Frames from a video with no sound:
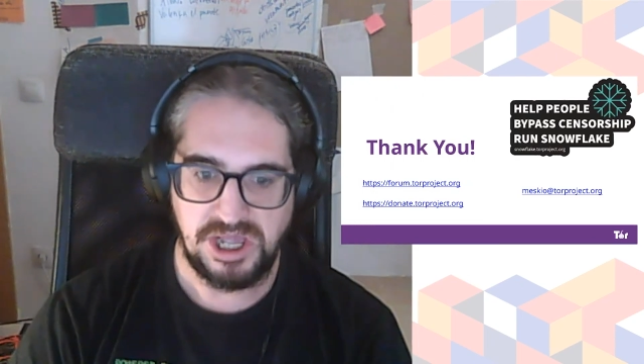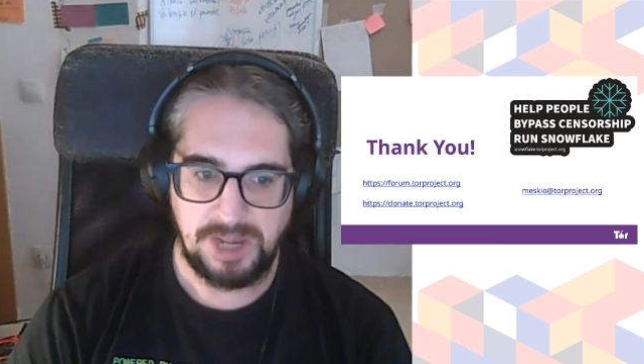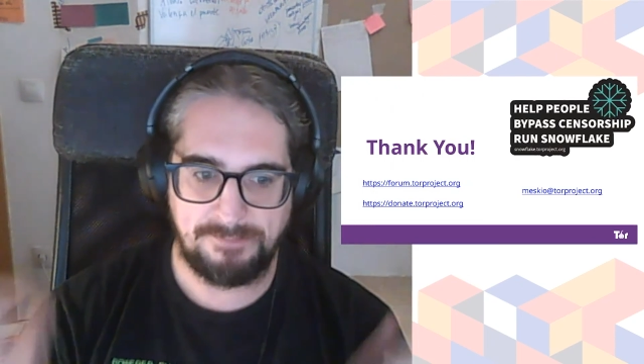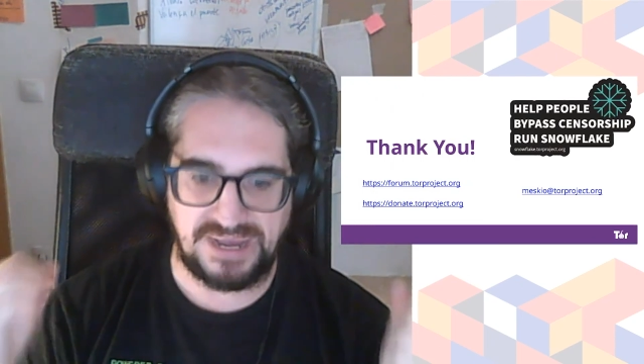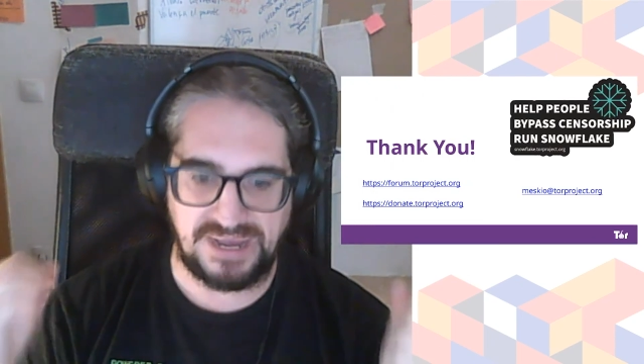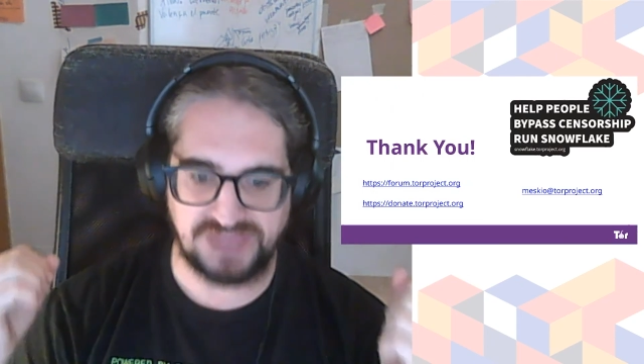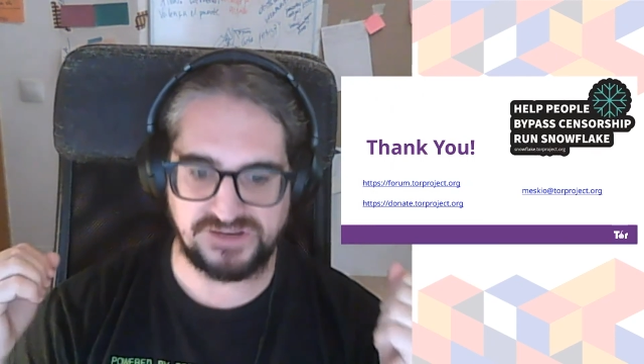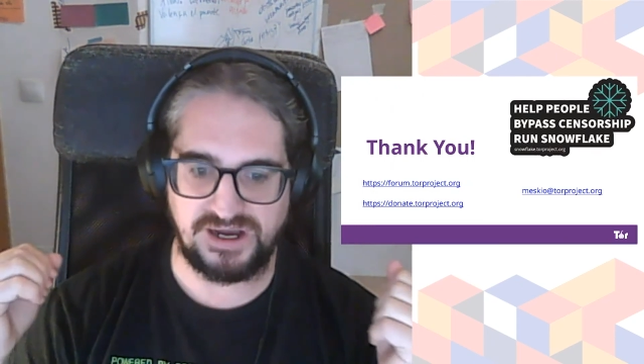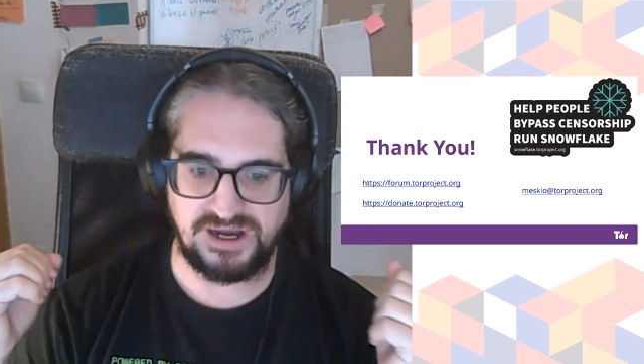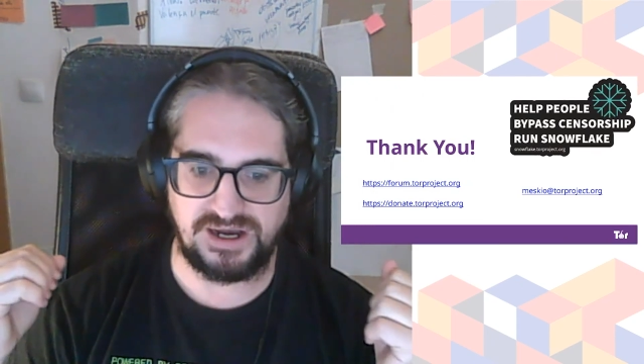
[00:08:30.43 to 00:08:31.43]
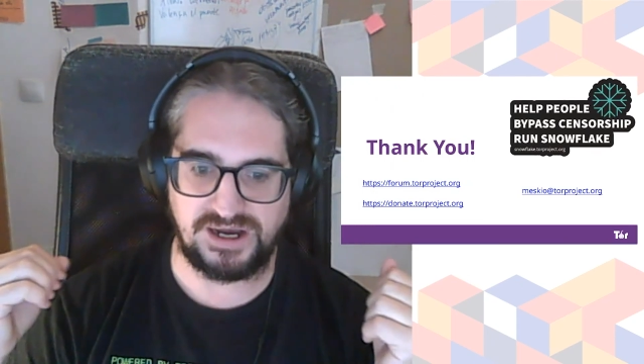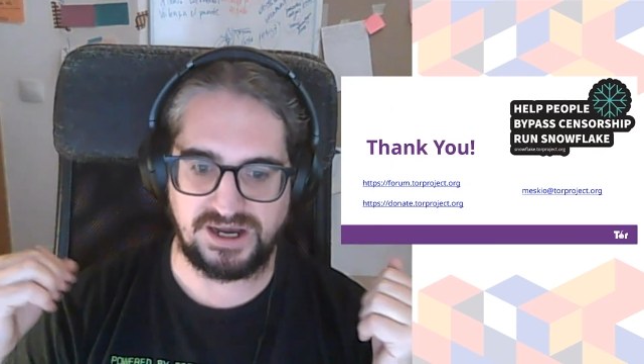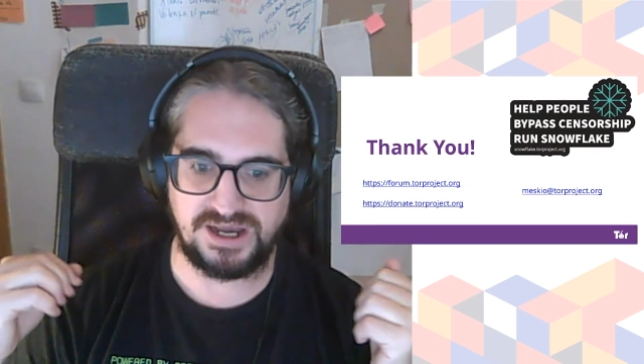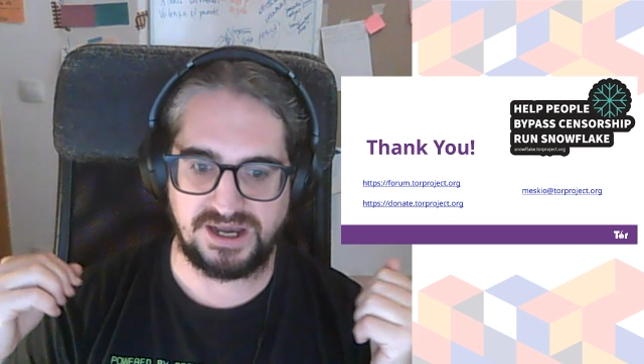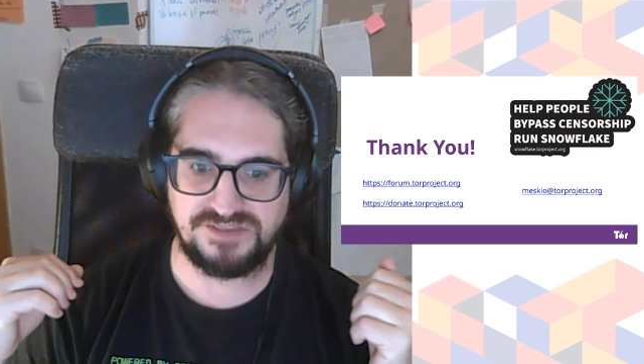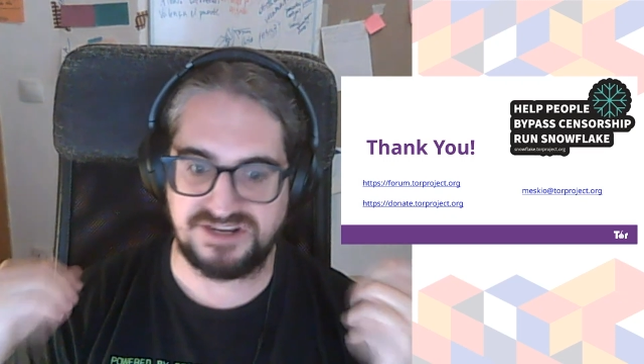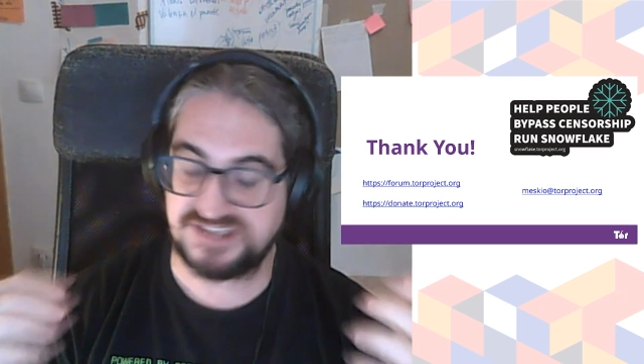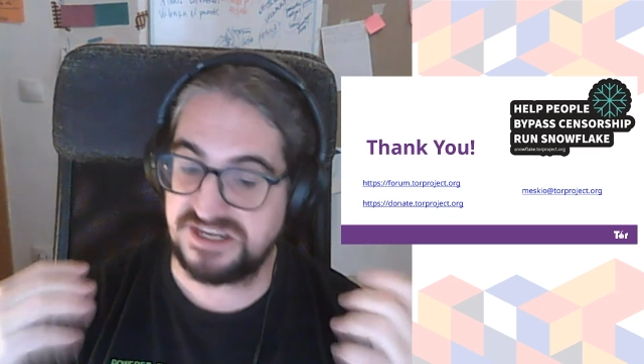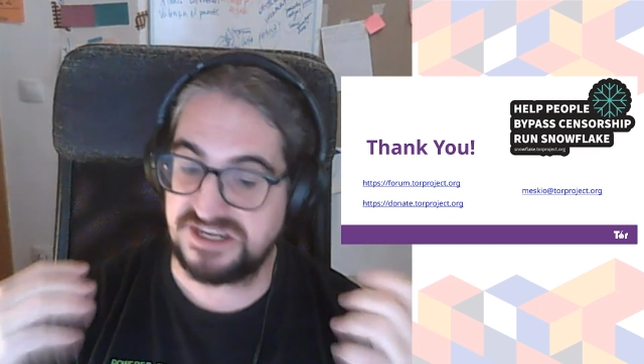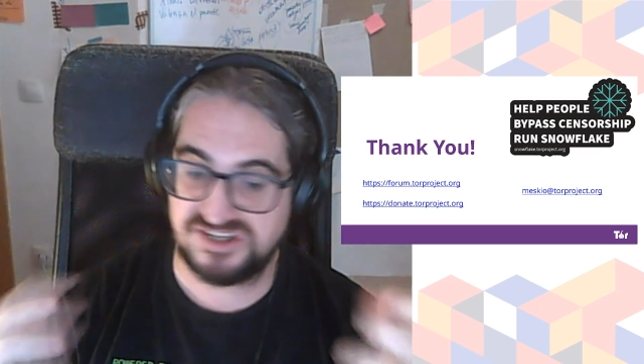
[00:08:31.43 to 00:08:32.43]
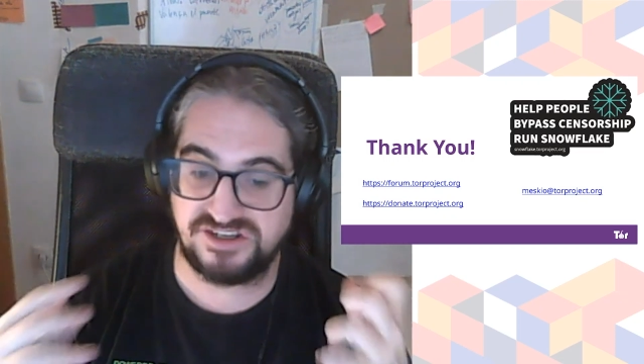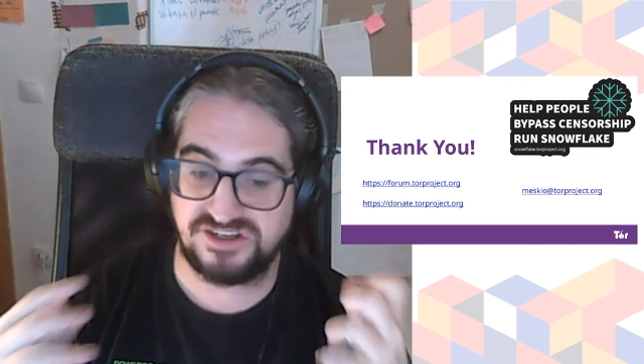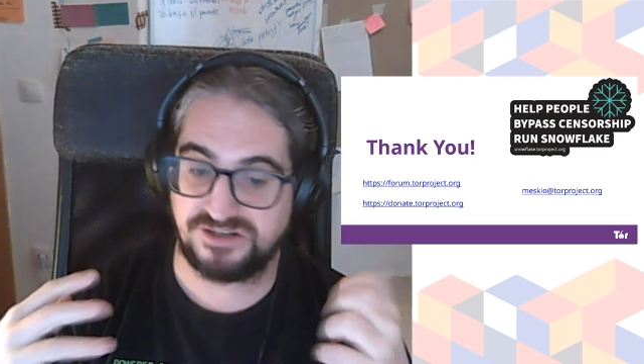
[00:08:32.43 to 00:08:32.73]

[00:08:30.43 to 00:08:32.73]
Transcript: But there is an easier